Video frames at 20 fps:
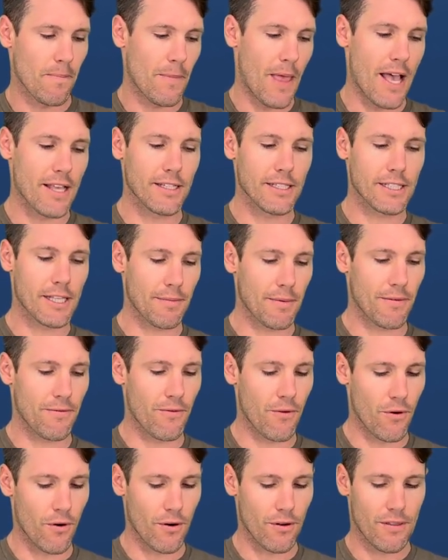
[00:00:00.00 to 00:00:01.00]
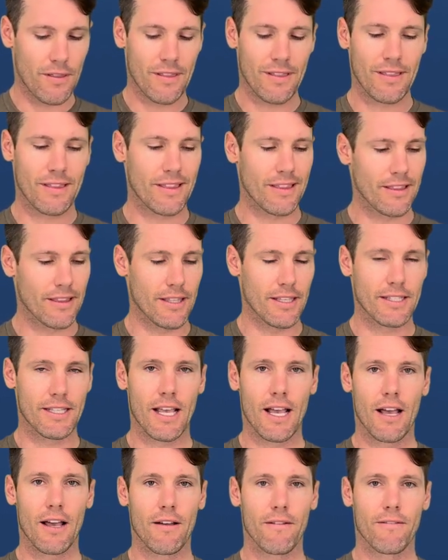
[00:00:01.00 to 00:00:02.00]
As I said before, these
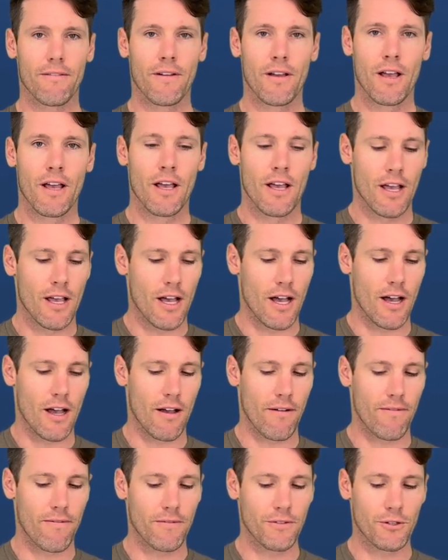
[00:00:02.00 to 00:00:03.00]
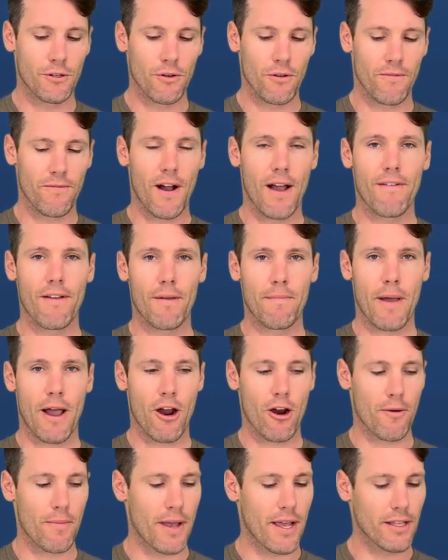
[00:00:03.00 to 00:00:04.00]
have 2 5/8
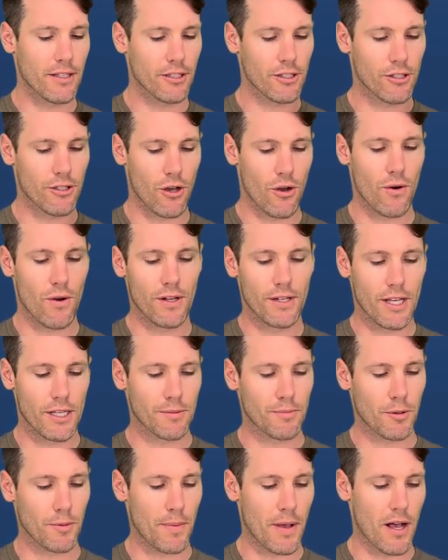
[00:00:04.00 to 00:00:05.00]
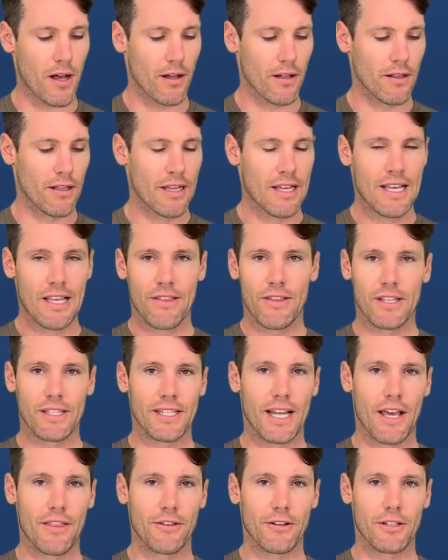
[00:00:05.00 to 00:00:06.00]
power bands, so it does propel this
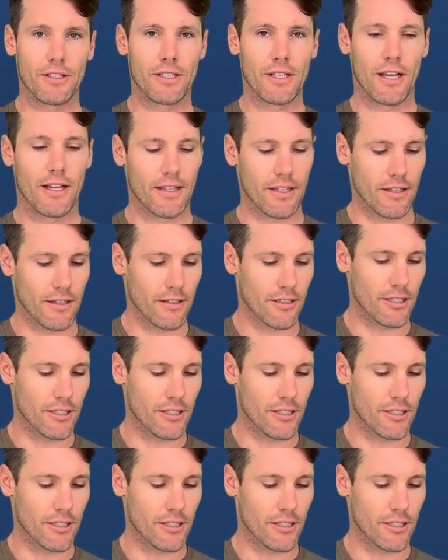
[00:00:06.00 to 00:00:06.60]
9/32